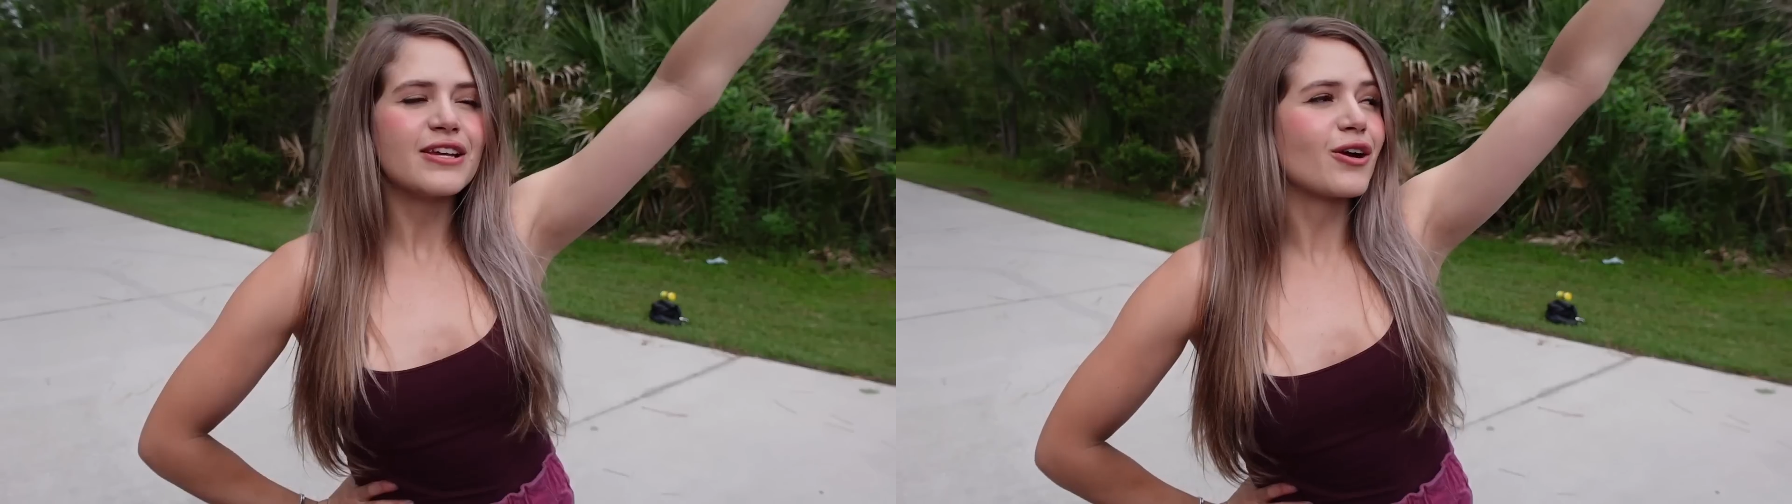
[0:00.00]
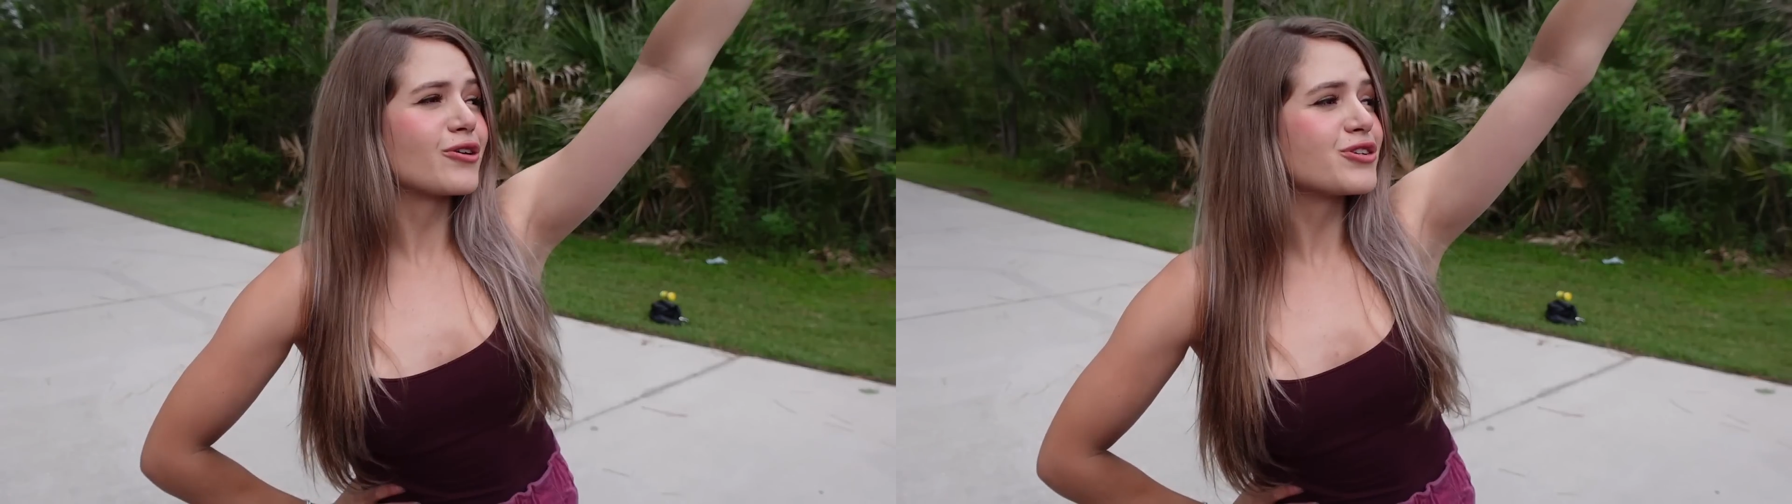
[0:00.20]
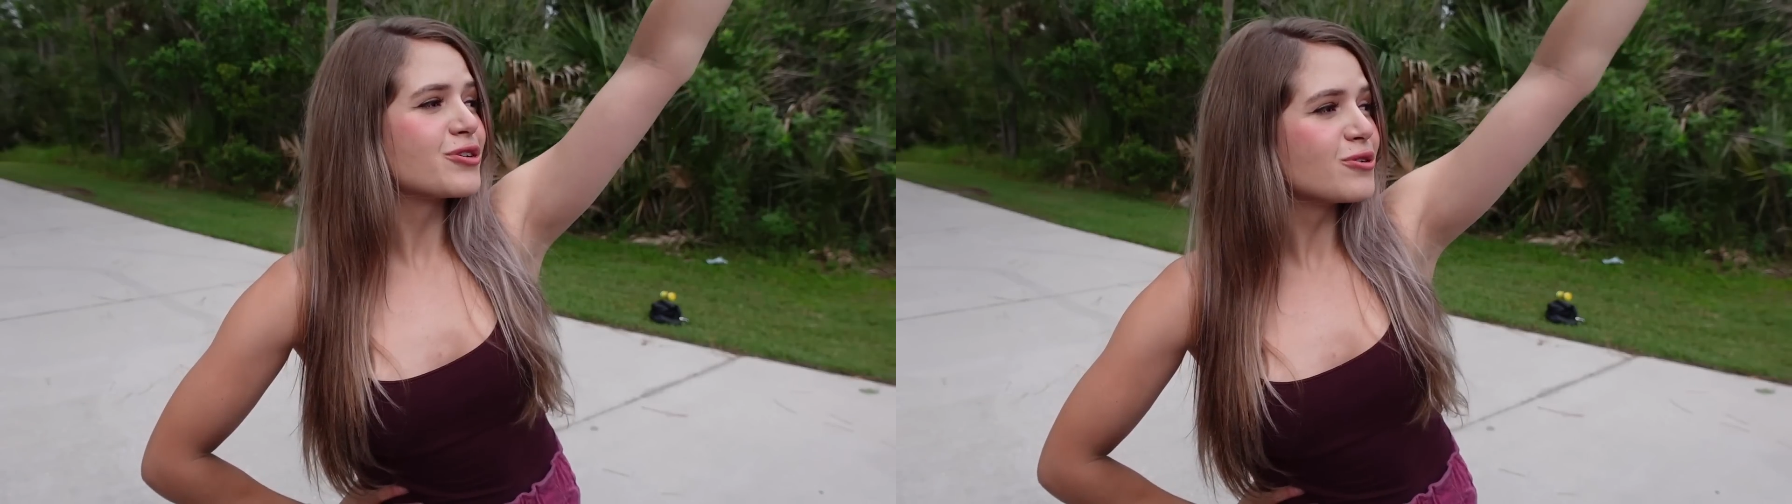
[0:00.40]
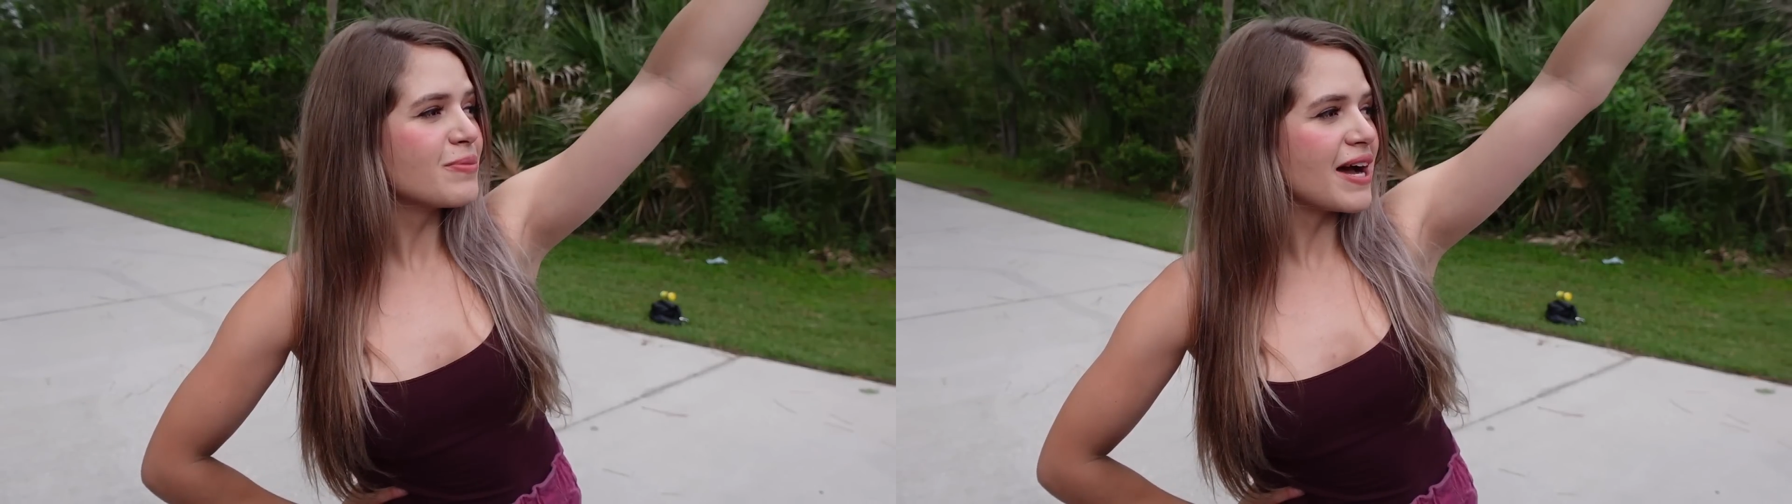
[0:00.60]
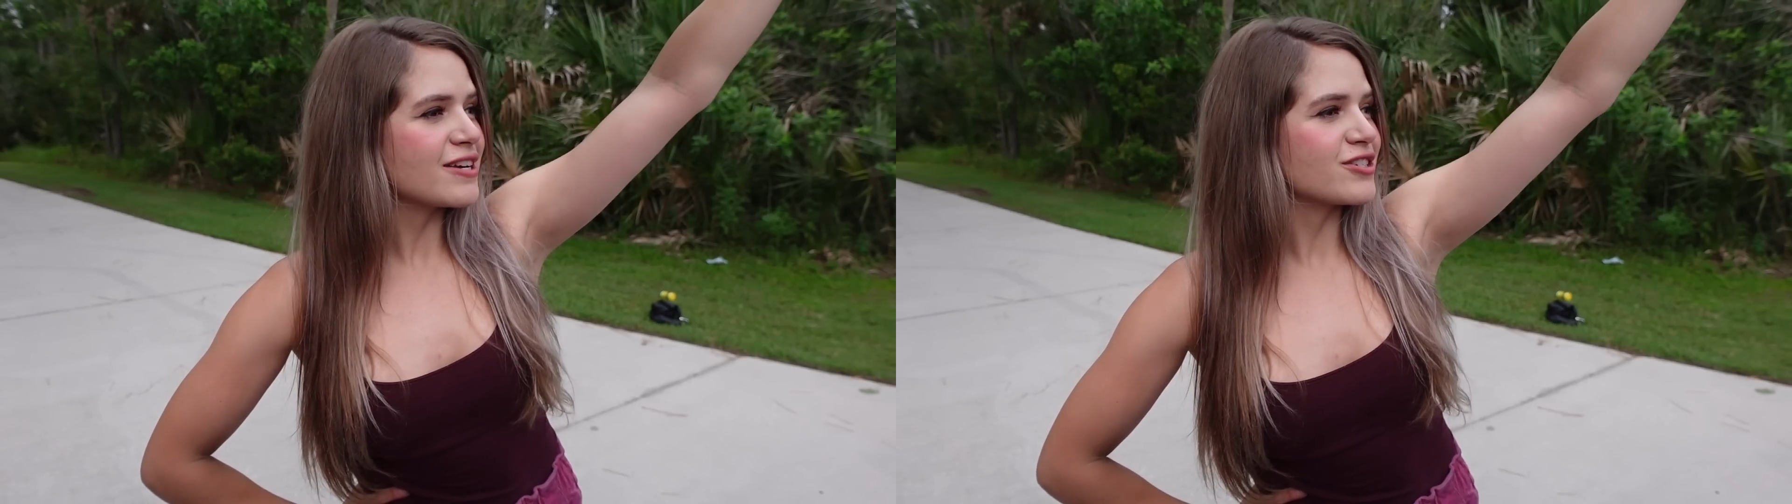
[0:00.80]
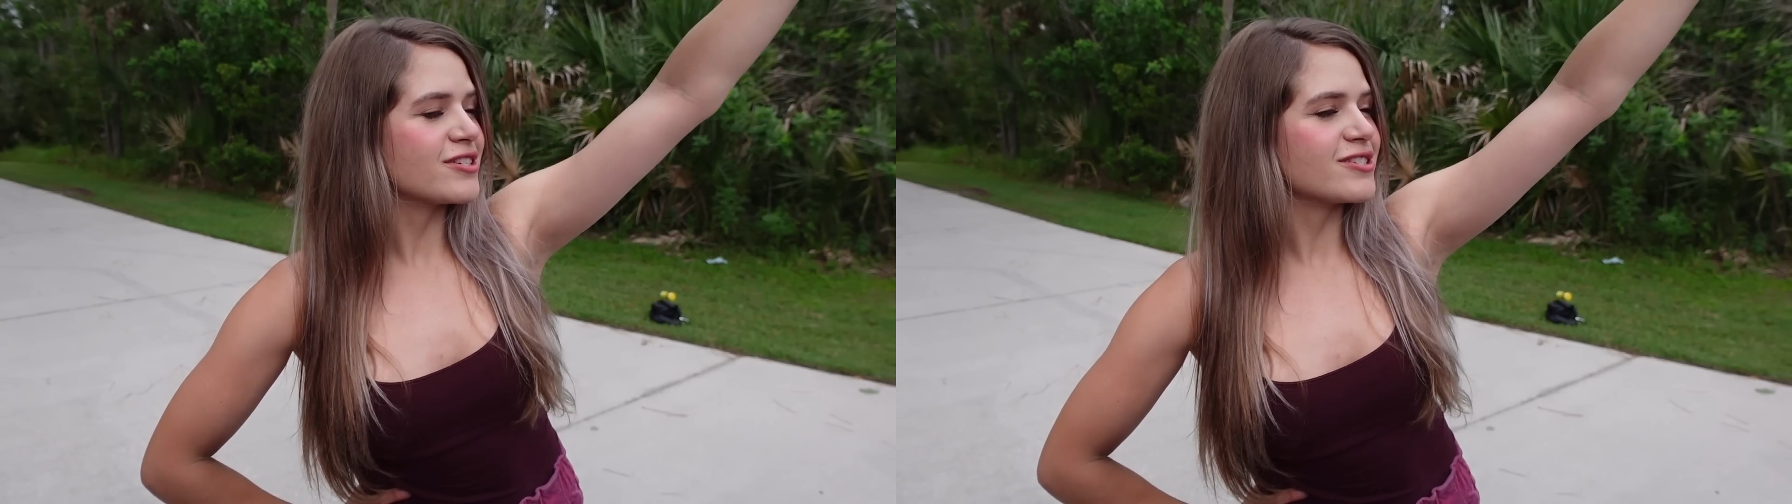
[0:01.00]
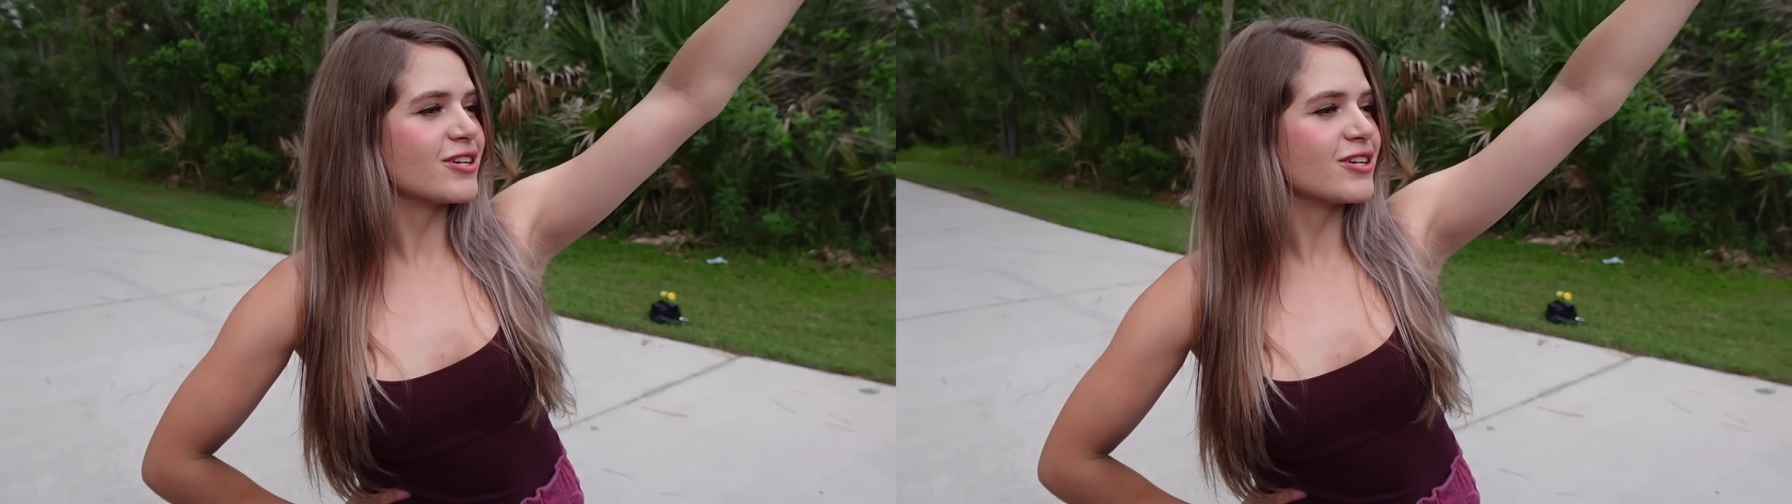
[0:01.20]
There are 2 badges